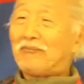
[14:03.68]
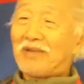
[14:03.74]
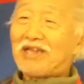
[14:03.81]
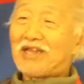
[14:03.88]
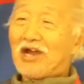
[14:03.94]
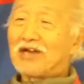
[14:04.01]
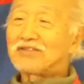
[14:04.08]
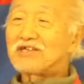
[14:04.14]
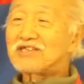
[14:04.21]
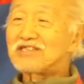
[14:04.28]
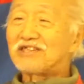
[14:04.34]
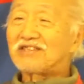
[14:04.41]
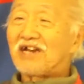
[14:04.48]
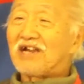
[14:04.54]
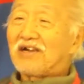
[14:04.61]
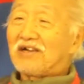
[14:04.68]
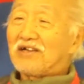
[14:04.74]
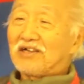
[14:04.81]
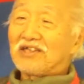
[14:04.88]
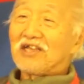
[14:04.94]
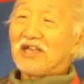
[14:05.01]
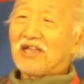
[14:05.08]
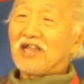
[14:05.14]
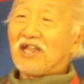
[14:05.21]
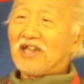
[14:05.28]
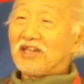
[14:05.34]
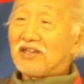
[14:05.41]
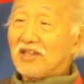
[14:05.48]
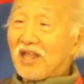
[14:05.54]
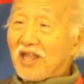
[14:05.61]
many others that are
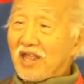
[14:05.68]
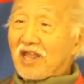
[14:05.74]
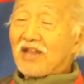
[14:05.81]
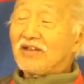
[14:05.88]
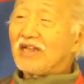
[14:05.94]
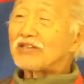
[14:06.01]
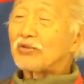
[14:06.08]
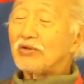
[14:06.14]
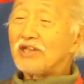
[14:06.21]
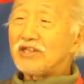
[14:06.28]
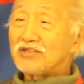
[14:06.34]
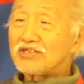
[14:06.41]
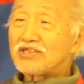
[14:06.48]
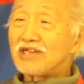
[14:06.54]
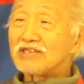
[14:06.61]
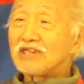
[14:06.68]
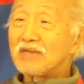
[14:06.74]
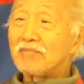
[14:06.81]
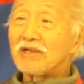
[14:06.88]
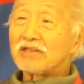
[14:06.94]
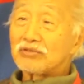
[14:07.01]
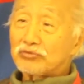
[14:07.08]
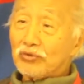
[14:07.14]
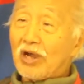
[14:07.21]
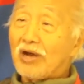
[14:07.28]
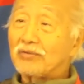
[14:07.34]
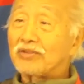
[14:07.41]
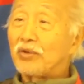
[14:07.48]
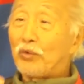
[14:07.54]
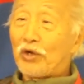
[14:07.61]
in not only in this country but
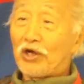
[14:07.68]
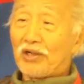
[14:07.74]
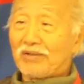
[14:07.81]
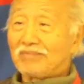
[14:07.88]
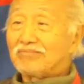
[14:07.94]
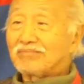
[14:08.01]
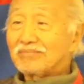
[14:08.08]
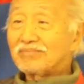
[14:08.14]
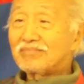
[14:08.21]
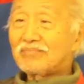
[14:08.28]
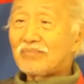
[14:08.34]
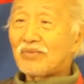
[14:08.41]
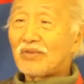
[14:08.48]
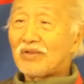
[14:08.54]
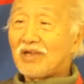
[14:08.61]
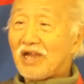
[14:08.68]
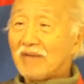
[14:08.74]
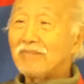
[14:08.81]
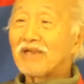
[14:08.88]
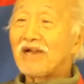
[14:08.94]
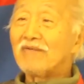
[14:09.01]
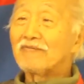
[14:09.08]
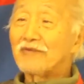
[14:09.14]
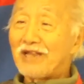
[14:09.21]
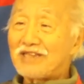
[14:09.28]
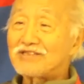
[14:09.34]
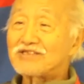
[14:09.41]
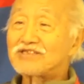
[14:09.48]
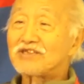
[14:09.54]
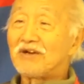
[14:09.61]
throughout the world have uh, become
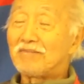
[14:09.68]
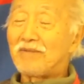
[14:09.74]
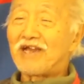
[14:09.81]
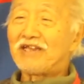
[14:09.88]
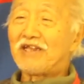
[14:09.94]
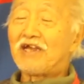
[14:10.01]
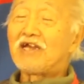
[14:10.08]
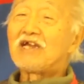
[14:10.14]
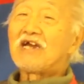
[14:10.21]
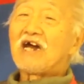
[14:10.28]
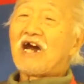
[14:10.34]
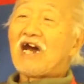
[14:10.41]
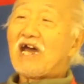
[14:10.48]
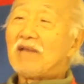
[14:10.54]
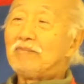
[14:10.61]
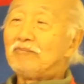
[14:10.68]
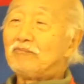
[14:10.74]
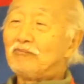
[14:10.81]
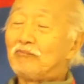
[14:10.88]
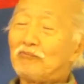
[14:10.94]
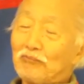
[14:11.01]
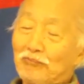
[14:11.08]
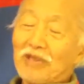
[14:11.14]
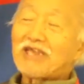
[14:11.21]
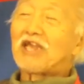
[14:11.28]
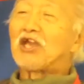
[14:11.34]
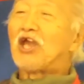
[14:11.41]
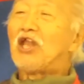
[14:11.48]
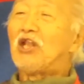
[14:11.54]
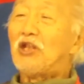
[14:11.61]
friends of mine. I'm
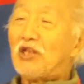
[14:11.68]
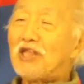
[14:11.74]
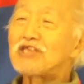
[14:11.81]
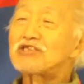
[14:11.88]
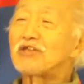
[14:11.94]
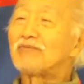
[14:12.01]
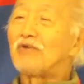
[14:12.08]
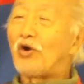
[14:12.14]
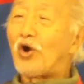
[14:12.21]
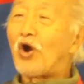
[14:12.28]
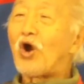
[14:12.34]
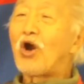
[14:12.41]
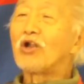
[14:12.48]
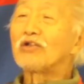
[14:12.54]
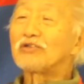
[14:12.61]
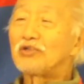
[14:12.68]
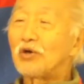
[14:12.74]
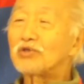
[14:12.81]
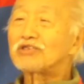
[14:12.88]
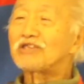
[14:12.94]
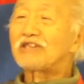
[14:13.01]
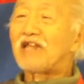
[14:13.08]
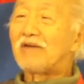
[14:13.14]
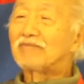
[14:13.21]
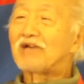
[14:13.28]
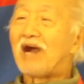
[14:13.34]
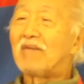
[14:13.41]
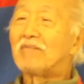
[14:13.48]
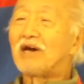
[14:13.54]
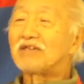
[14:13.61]
making a list of all those that have
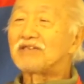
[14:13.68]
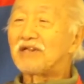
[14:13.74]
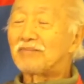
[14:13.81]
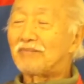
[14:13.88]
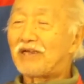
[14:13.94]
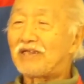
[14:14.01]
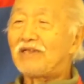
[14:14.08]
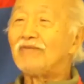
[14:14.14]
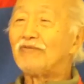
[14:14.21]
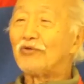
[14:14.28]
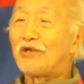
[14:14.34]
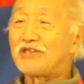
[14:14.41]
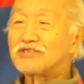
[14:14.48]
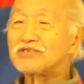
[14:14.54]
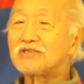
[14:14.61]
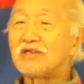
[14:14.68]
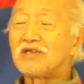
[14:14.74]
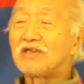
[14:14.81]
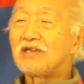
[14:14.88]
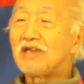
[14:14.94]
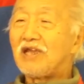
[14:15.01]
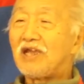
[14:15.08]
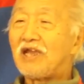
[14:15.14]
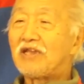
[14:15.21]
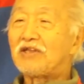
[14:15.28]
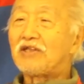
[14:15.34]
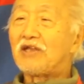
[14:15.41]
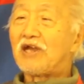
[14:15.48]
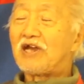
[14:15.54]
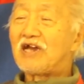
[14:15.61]
come under my influence
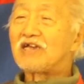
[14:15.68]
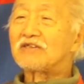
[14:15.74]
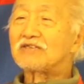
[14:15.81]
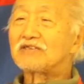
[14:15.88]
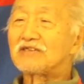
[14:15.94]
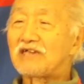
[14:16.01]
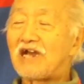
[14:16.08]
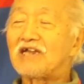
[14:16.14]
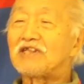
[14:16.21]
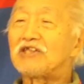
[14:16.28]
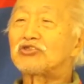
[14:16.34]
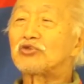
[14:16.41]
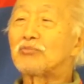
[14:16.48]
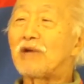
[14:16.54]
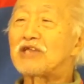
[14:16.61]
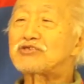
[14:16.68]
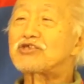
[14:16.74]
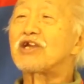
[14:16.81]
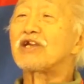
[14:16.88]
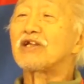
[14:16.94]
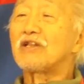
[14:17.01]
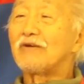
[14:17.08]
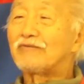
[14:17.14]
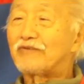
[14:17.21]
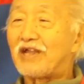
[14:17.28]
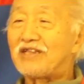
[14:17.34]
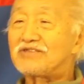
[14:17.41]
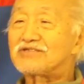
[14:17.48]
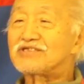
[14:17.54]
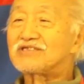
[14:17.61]
and has gone into my circle of
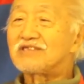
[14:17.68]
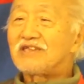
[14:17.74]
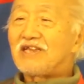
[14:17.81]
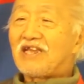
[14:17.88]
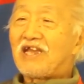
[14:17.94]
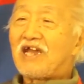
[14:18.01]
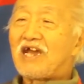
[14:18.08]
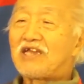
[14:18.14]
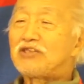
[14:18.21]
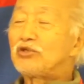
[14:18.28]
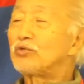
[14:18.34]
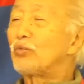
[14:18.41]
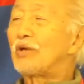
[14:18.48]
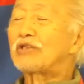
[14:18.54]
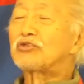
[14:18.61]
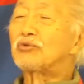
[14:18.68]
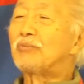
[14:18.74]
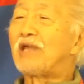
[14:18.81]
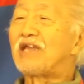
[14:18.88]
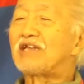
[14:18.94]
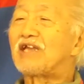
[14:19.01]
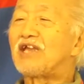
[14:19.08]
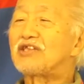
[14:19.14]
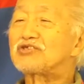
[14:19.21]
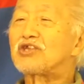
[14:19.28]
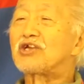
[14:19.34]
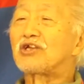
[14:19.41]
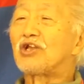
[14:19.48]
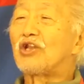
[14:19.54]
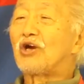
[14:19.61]
friends. I don't want to make a
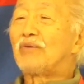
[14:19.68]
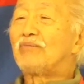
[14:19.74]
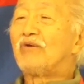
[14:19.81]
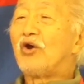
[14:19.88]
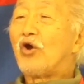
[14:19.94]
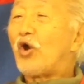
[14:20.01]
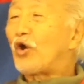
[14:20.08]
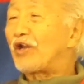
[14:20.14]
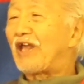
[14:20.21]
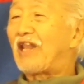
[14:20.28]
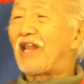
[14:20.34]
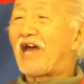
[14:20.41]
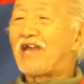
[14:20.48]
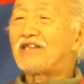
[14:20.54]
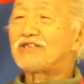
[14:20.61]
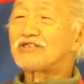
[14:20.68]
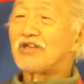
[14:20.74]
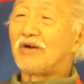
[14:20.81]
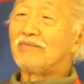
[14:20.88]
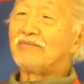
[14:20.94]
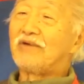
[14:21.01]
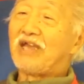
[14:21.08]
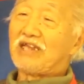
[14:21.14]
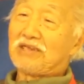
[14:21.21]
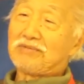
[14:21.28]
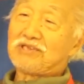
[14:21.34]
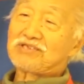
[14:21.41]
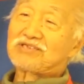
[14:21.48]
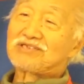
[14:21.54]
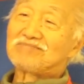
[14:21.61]
circle of or alliance of
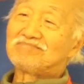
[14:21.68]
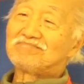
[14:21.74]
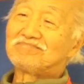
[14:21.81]
enemies.